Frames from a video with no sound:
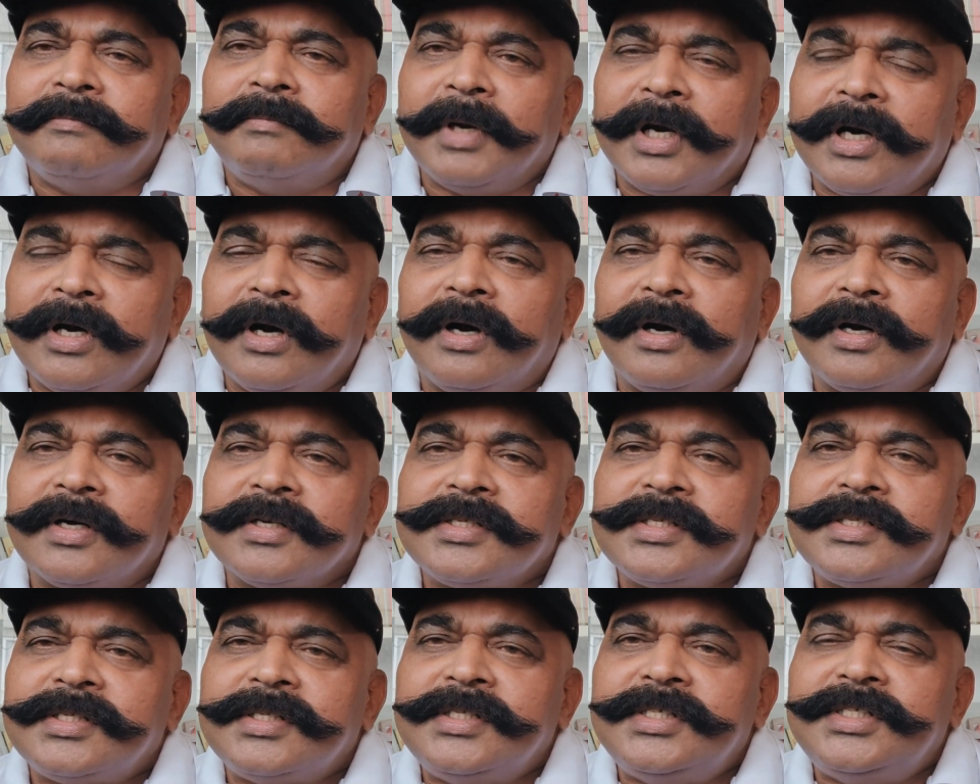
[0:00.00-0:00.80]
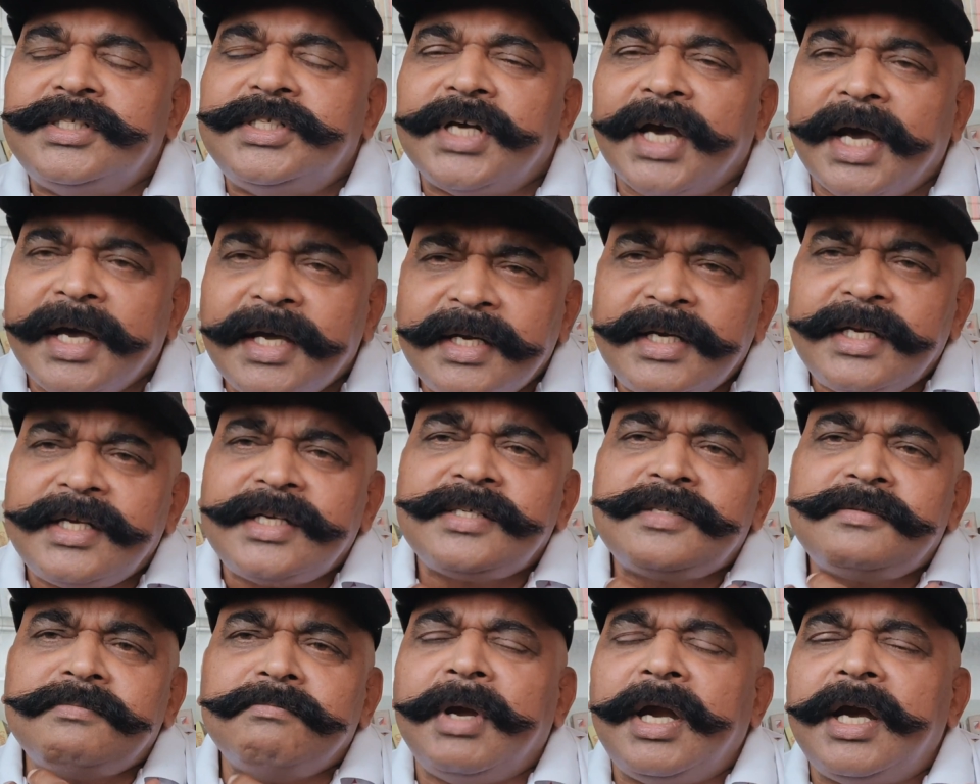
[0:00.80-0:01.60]
because
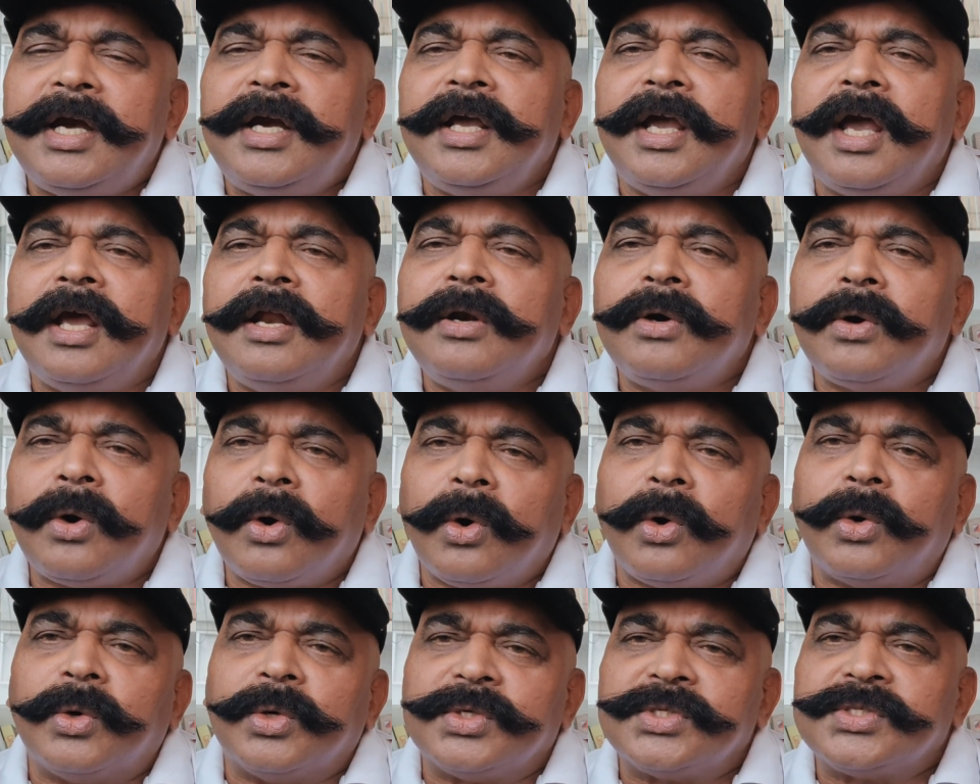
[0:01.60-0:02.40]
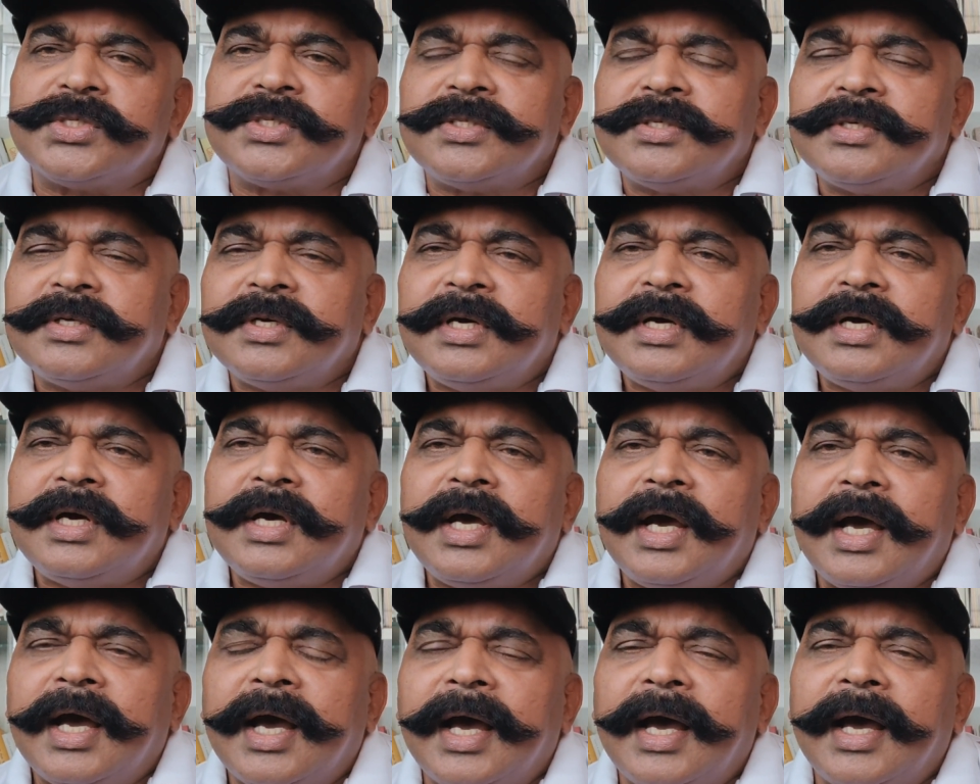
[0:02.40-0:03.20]
Chinese made inroads
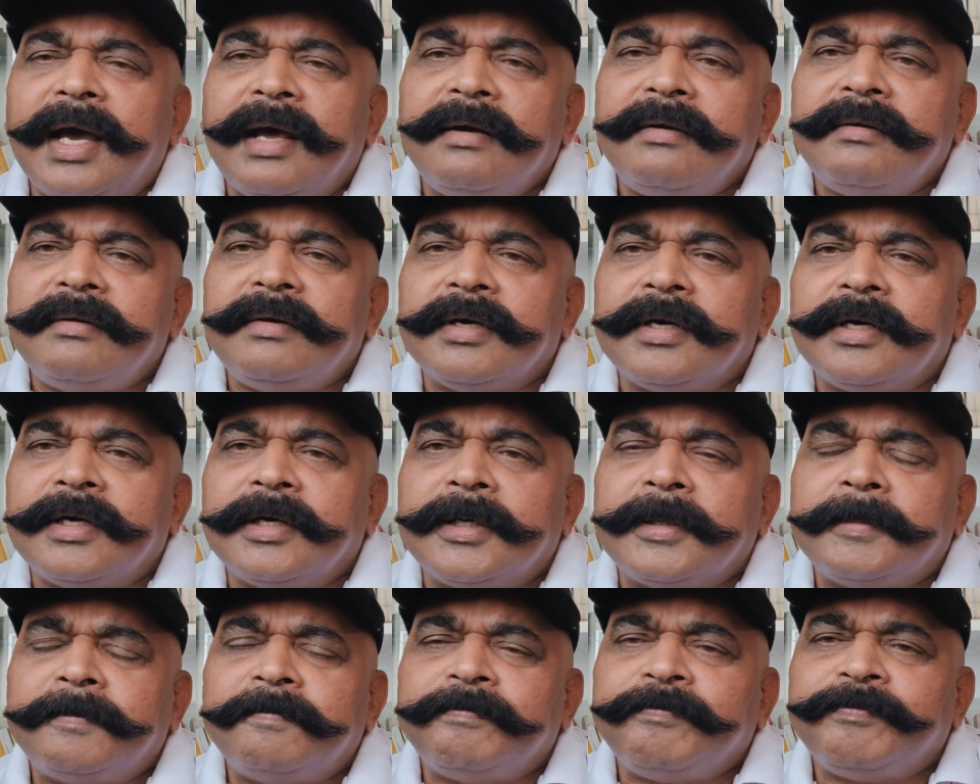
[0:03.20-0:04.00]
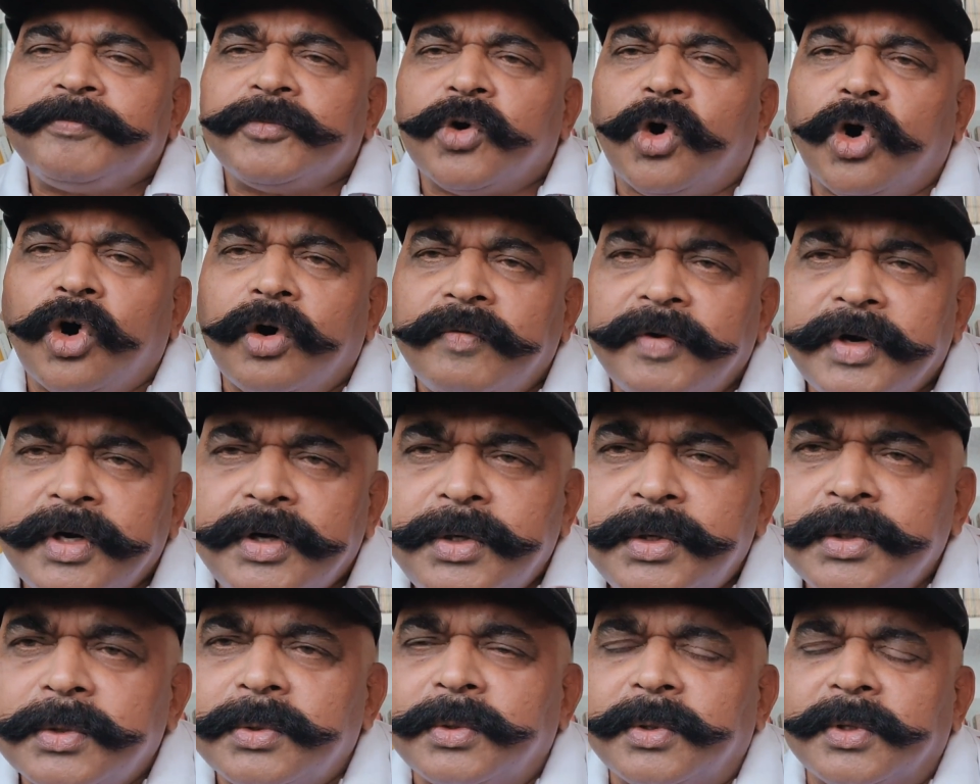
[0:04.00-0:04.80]
and uh,
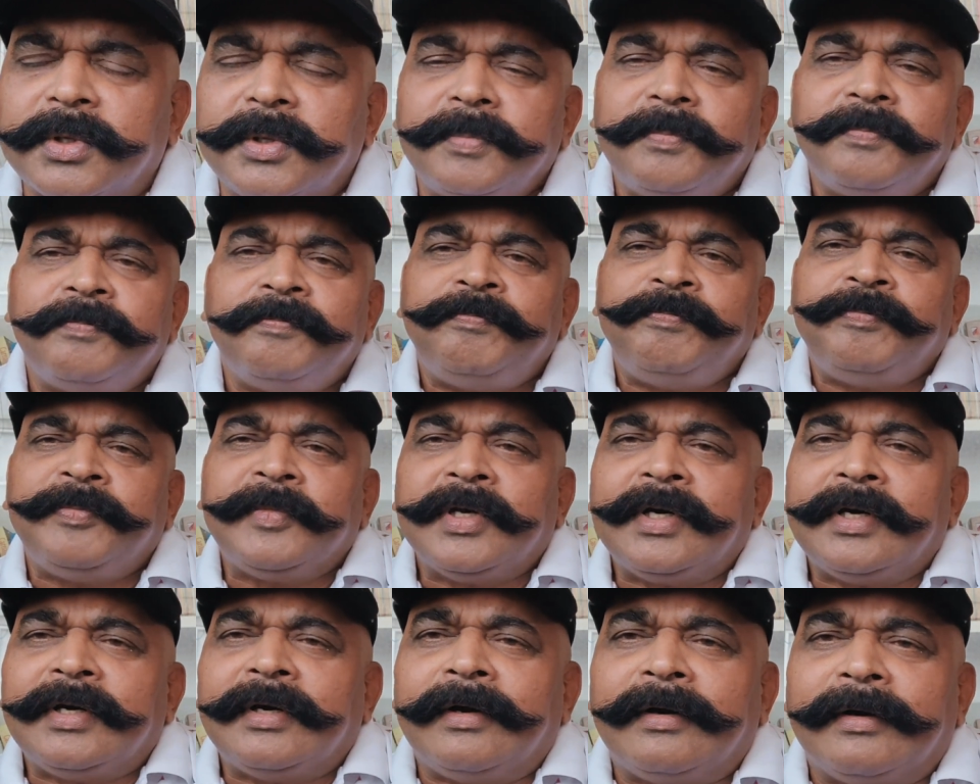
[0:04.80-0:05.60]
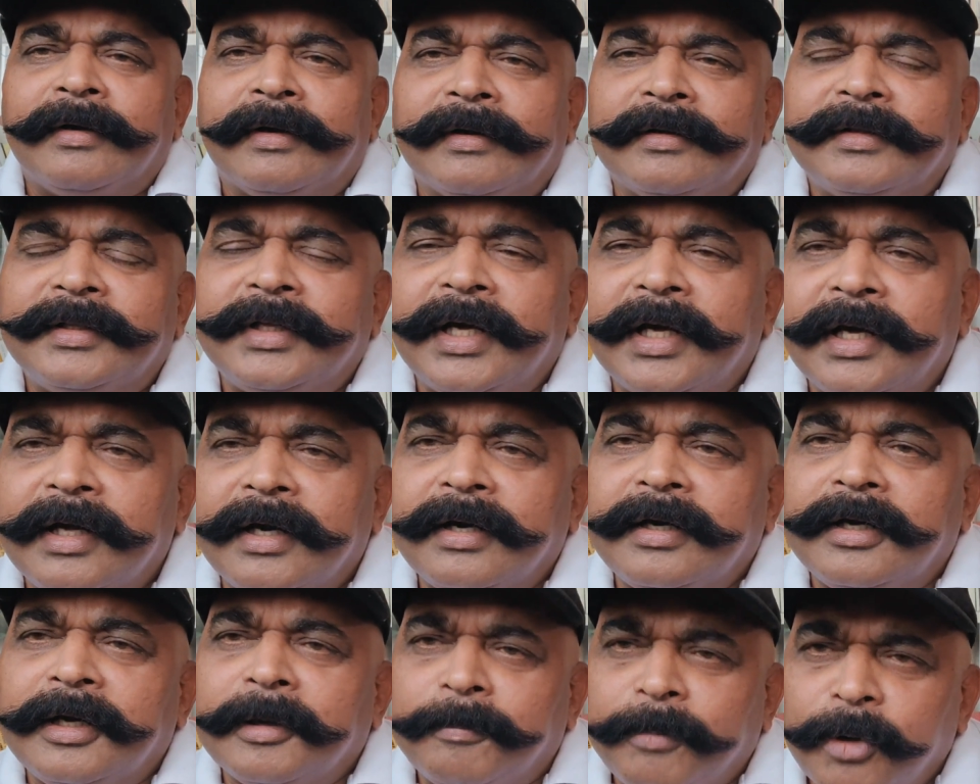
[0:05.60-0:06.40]
uh,
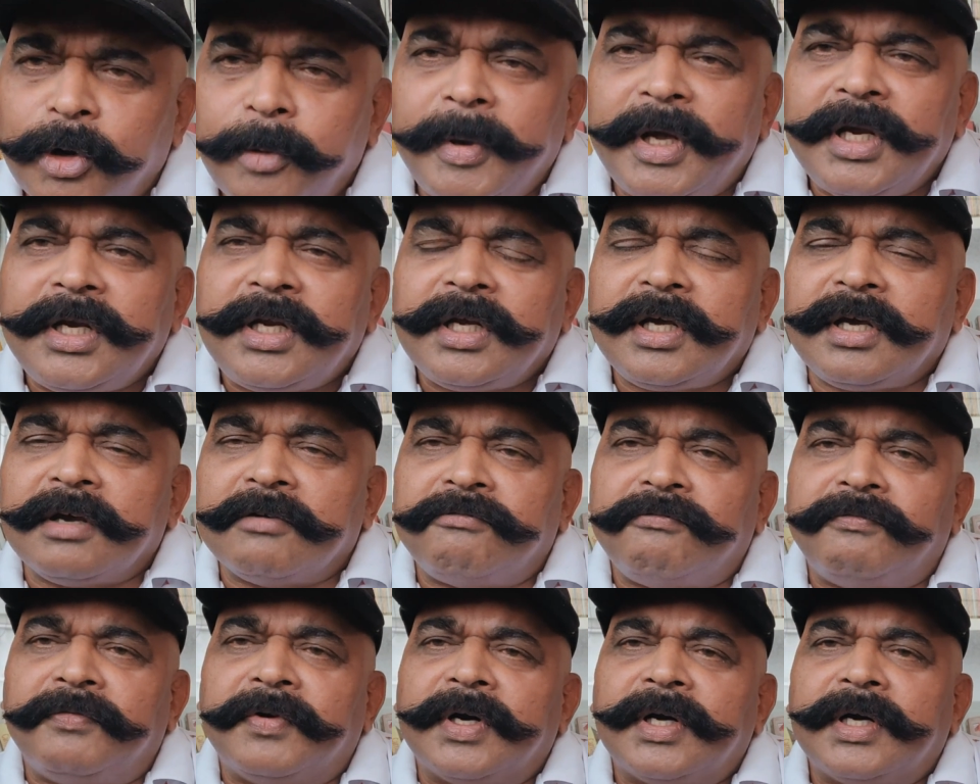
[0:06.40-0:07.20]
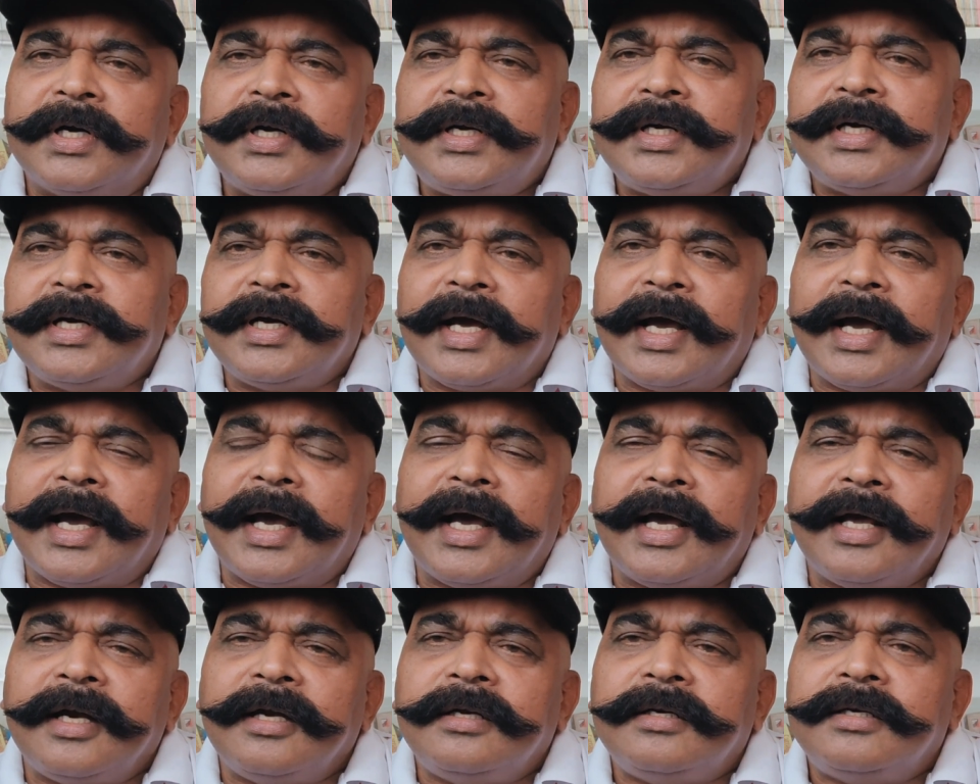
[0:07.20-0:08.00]
their diplomatic effort
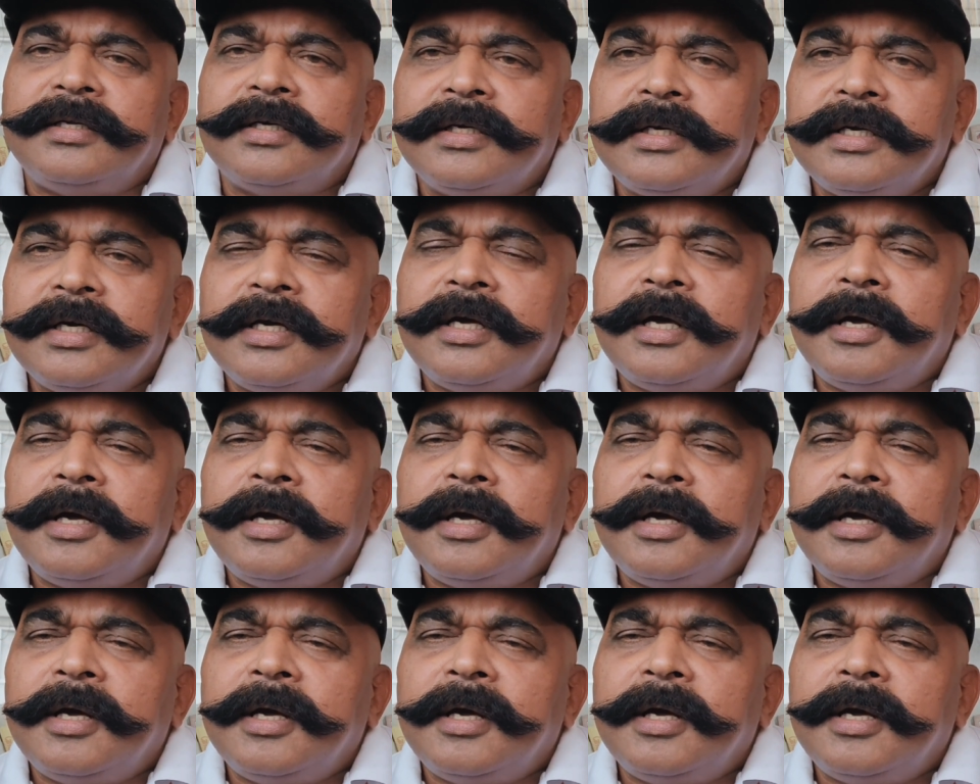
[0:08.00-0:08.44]
and